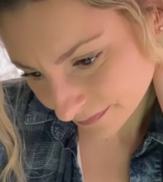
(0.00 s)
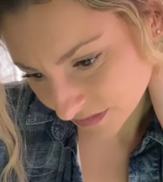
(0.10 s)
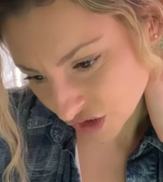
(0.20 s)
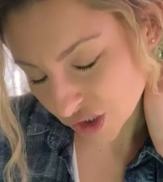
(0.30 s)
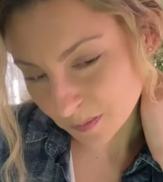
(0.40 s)

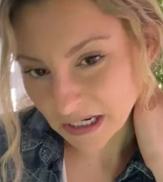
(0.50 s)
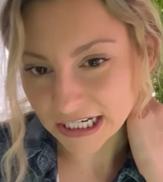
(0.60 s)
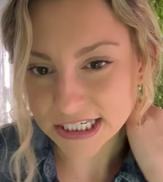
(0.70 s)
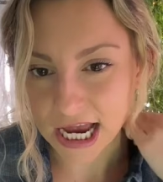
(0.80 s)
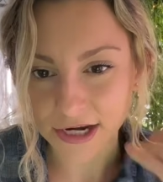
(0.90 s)
Just
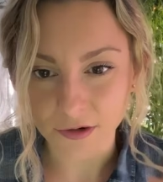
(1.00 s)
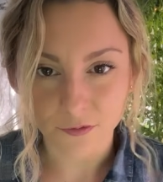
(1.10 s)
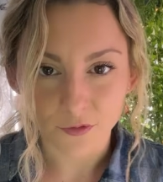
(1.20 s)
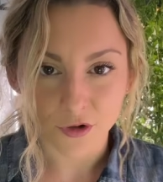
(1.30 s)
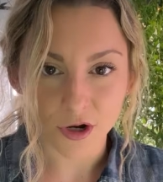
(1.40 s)
because I
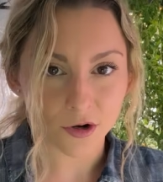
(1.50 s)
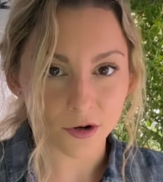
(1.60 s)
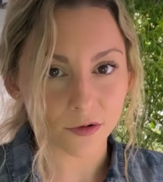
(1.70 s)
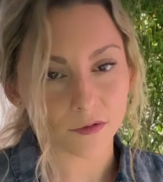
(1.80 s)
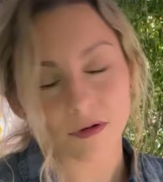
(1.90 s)
don't
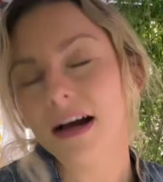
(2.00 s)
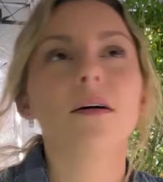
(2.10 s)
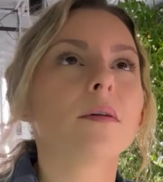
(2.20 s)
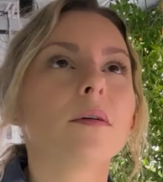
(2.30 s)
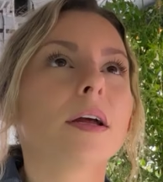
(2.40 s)
know.
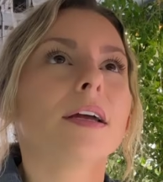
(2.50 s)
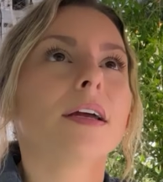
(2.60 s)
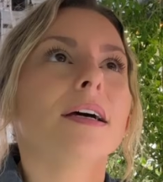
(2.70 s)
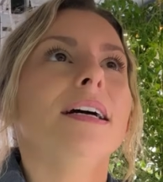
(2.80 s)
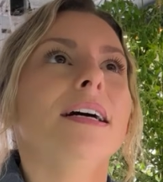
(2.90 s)

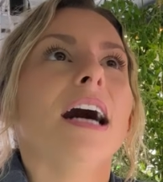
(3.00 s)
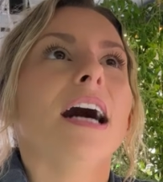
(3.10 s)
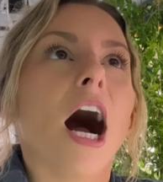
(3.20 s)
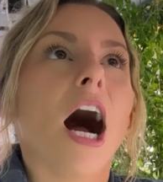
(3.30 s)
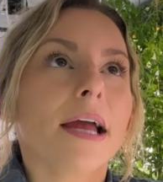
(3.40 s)

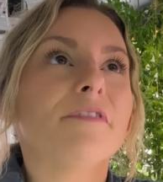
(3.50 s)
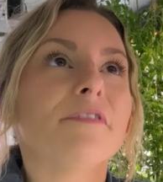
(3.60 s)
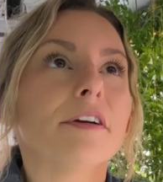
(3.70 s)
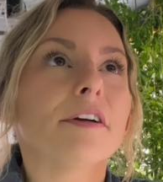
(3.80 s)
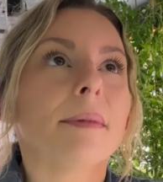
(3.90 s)
I'm
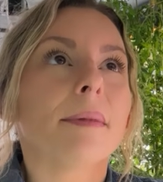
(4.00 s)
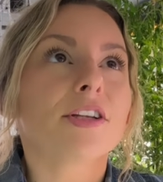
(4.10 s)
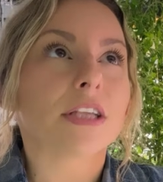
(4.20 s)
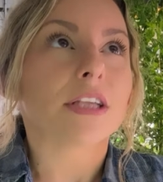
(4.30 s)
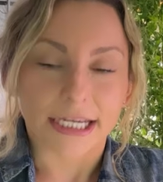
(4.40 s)
very much
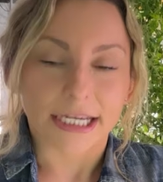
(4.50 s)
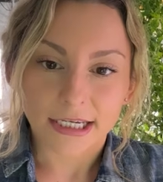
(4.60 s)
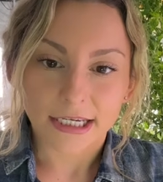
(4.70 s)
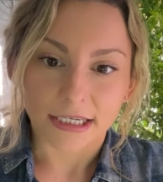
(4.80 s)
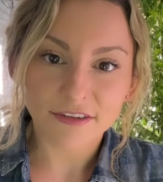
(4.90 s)
like,
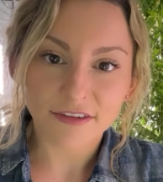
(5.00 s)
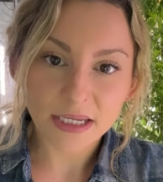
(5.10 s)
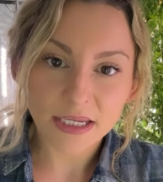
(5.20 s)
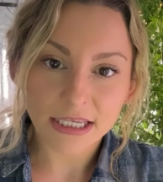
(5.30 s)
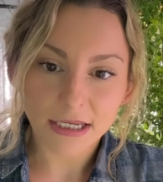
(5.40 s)
give me
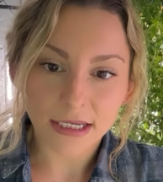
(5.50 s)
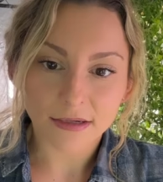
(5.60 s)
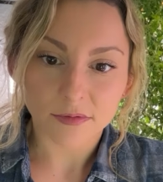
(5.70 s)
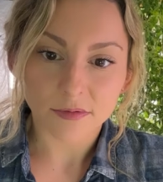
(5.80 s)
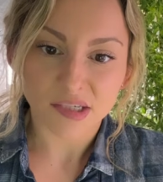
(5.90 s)
the
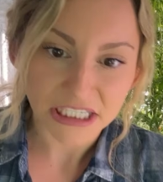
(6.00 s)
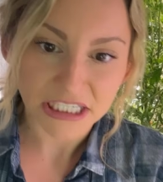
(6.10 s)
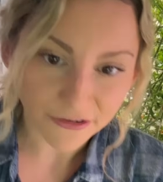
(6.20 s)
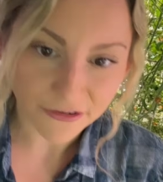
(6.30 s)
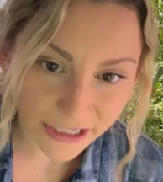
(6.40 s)

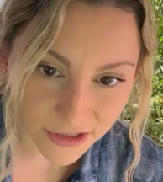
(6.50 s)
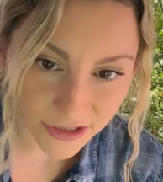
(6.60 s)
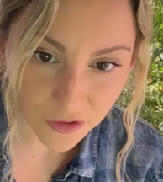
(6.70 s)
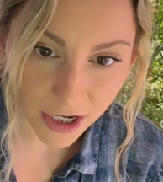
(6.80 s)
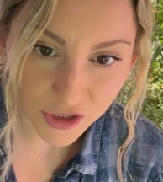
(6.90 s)
specific
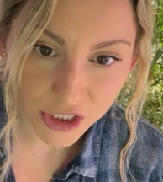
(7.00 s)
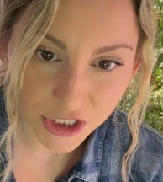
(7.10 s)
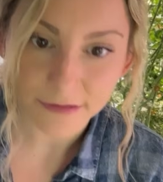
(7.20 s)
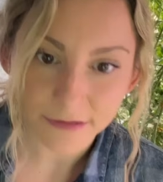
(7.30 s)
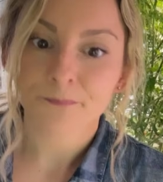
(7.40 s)

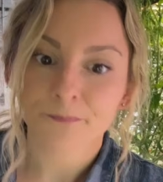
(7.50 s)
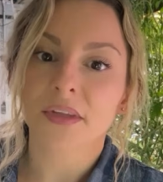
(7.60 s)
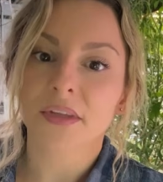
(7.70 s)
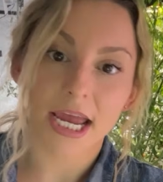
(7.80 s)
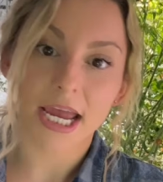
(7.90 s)
instruction
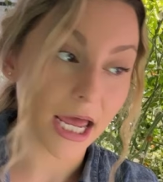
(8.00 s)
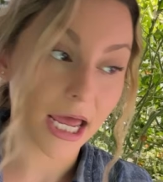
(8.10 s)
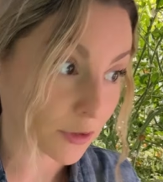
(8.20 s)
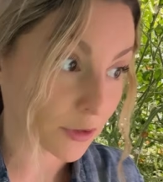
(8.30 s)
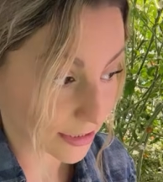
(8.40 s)
and I will.